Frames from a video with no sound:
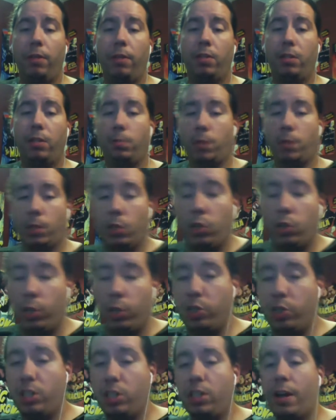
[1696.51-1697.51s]
but it seems like the
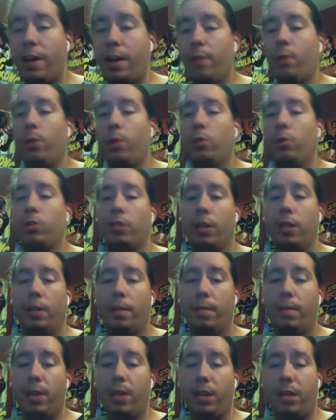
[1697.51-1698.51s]
judge is siding with her, saying
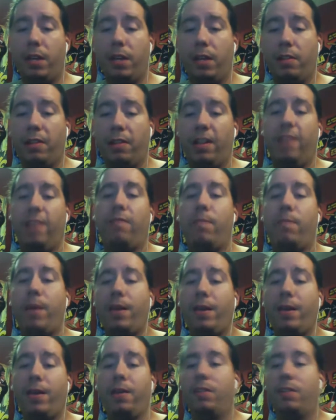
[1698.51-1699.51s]
that MediaNet didn't even
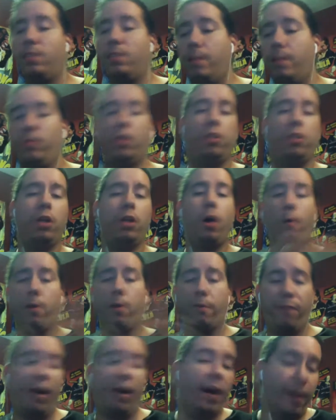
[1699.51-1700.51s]
make any attempt to
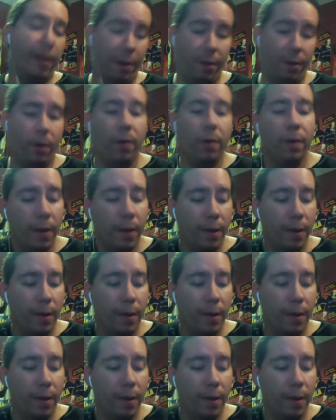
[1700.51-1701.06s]
notify her